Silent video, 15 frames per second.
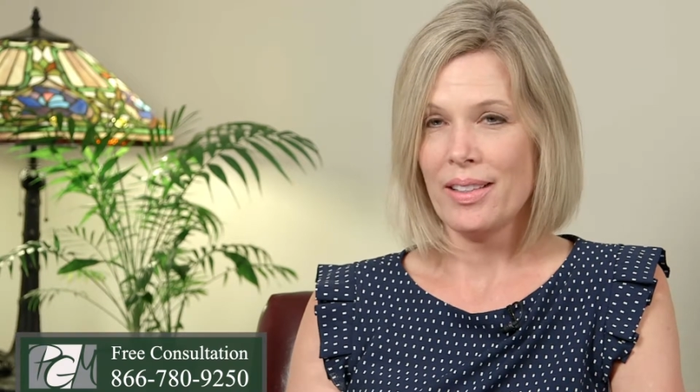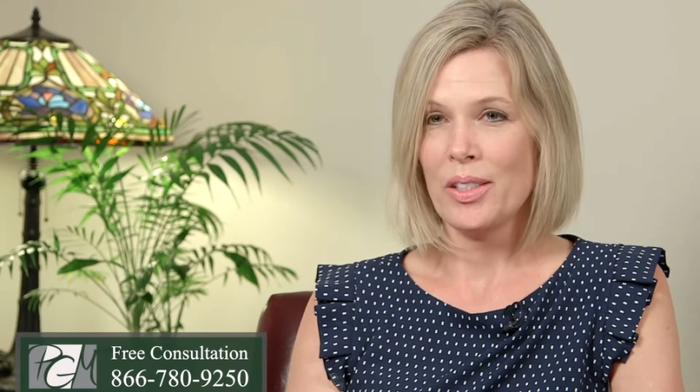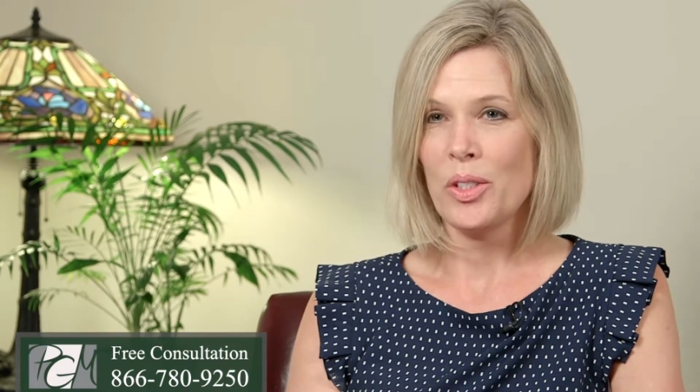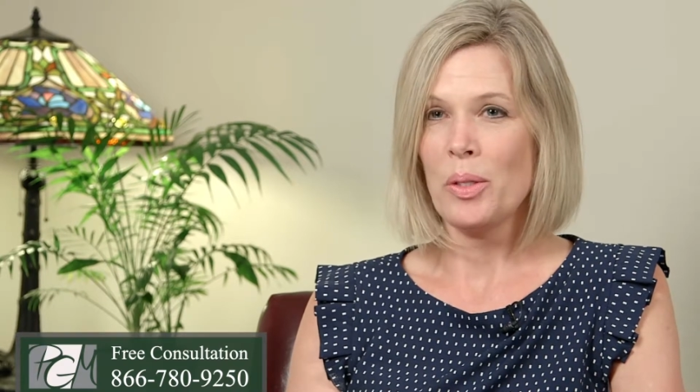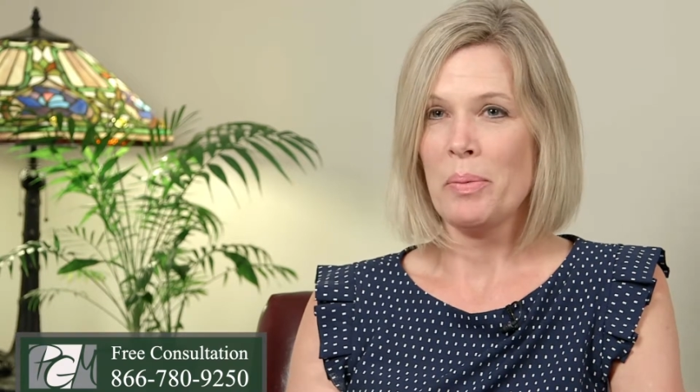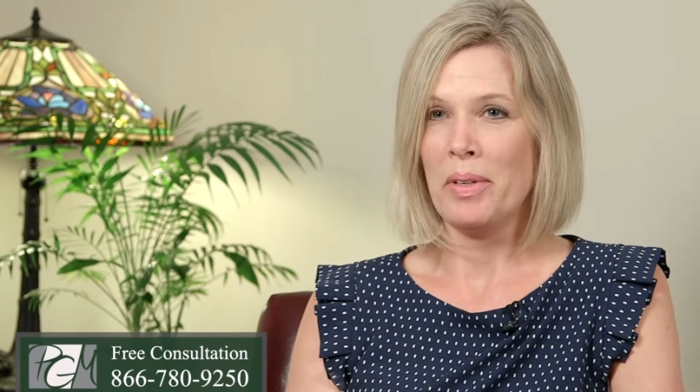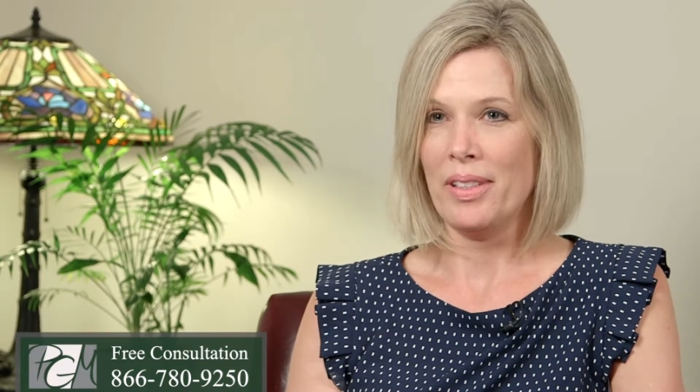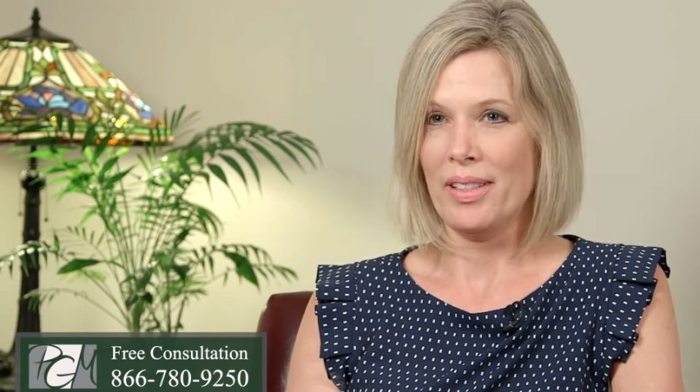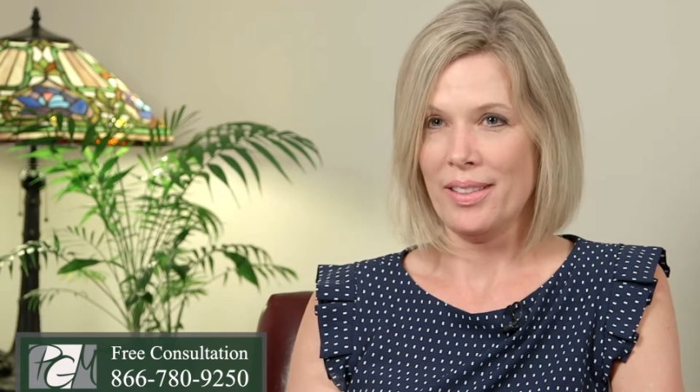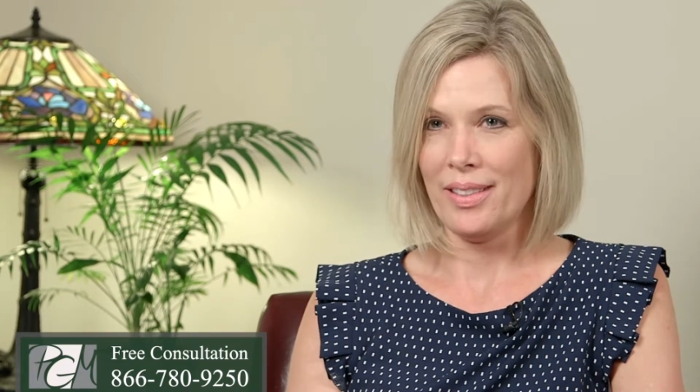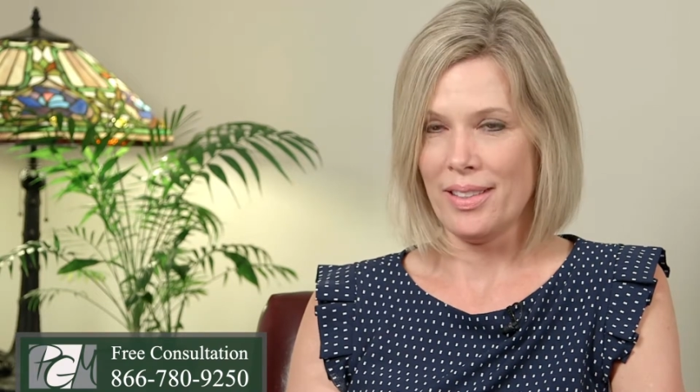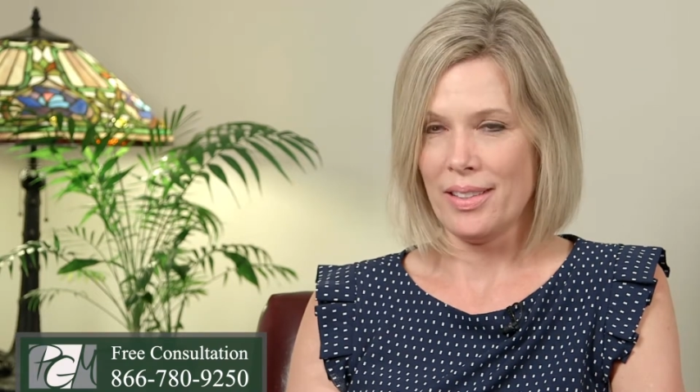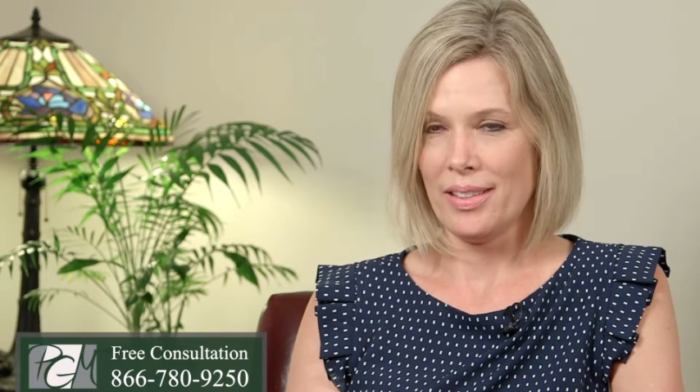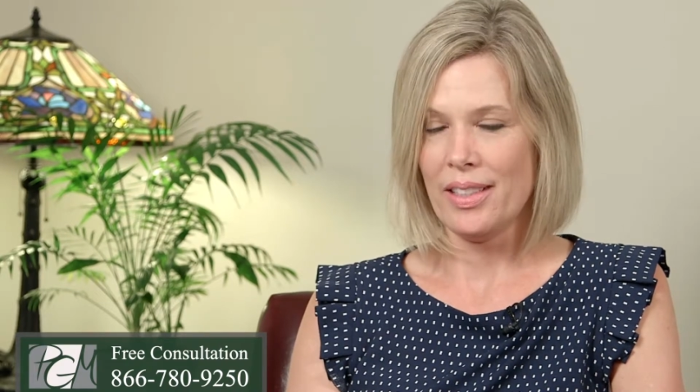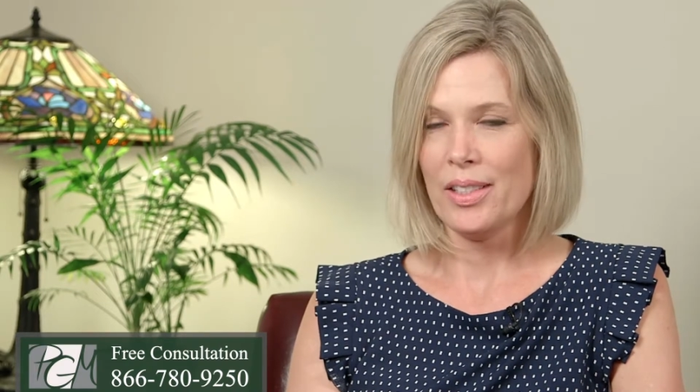attribute it
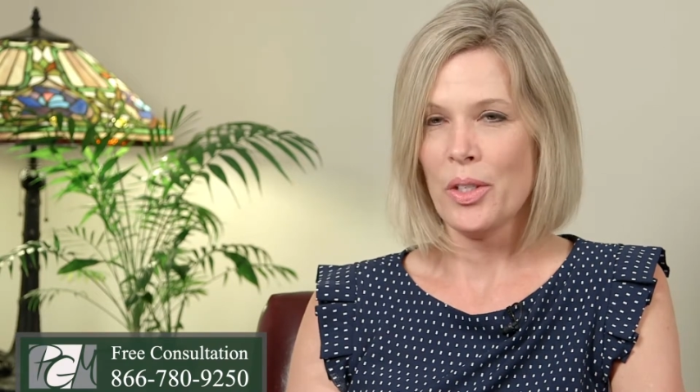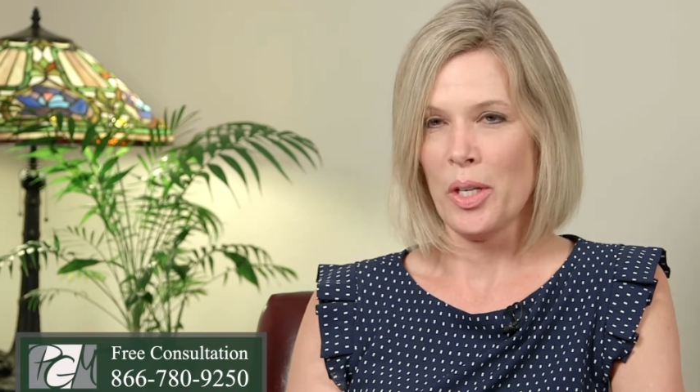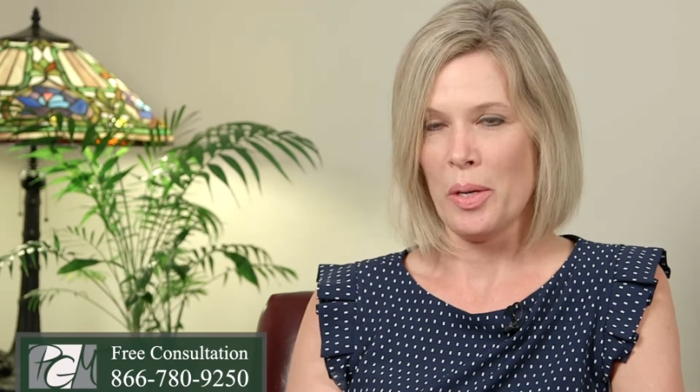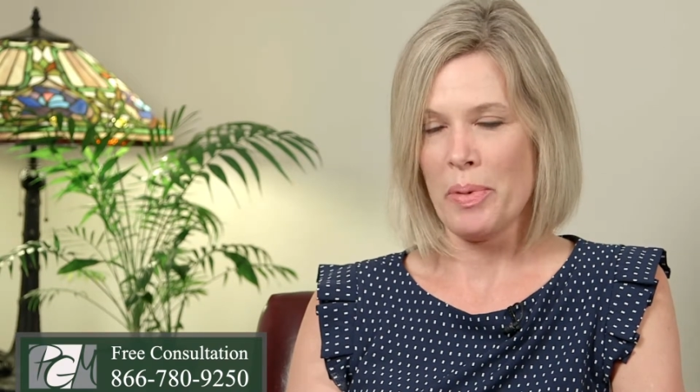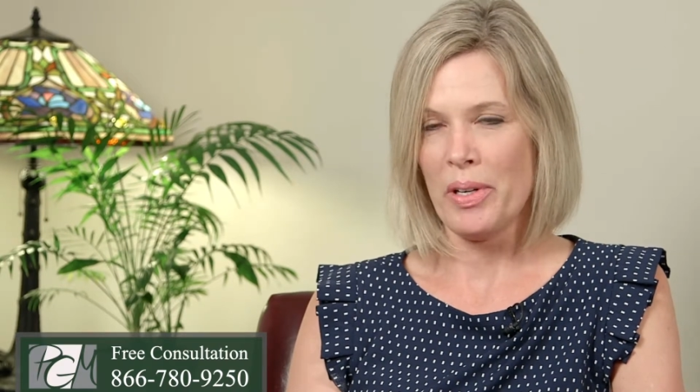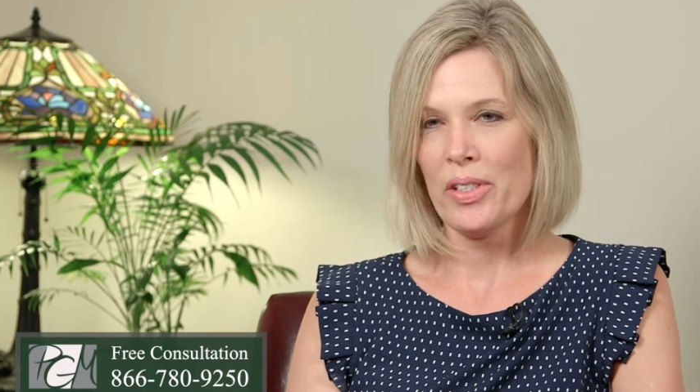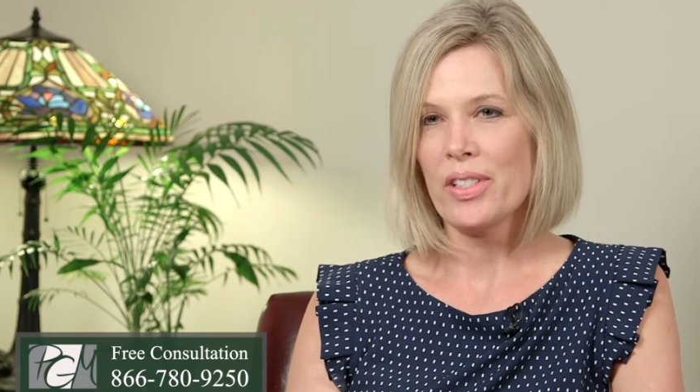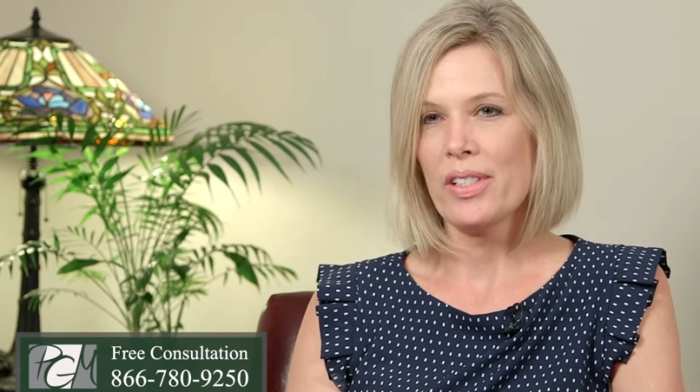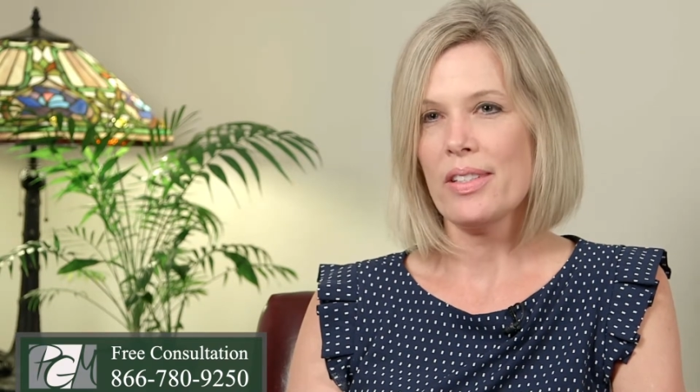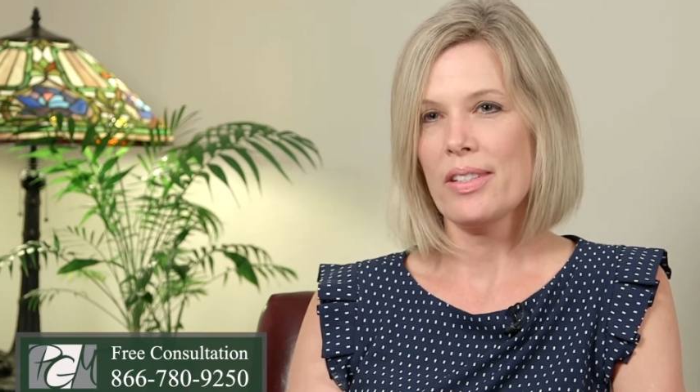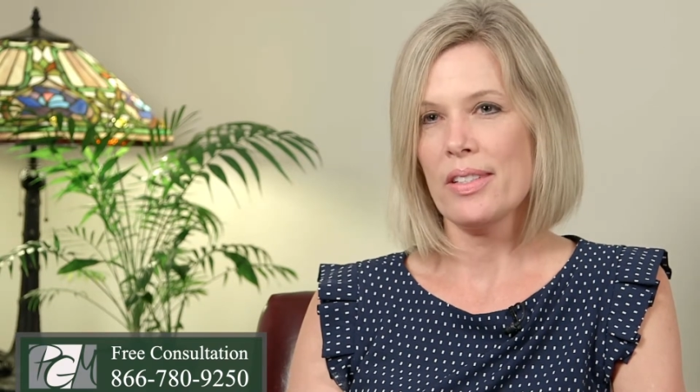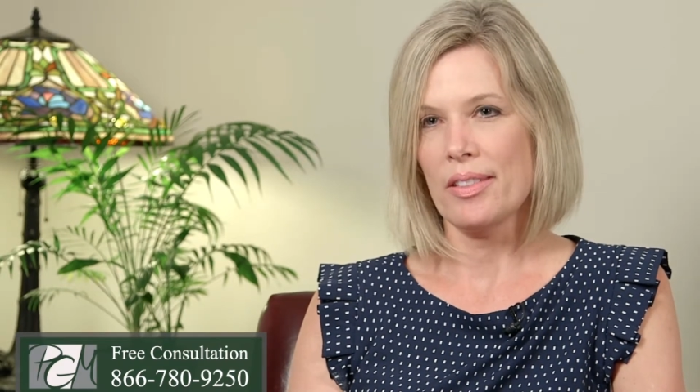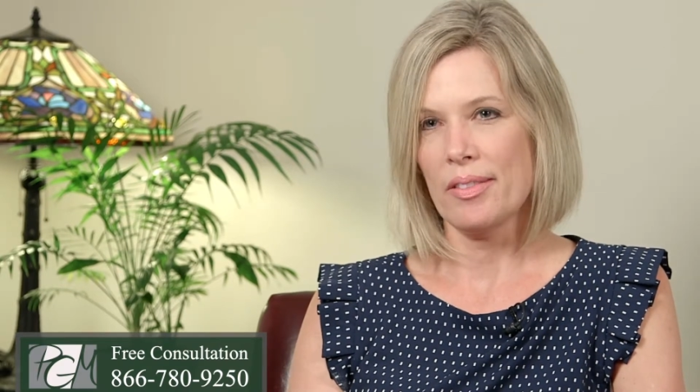to attorney purchase.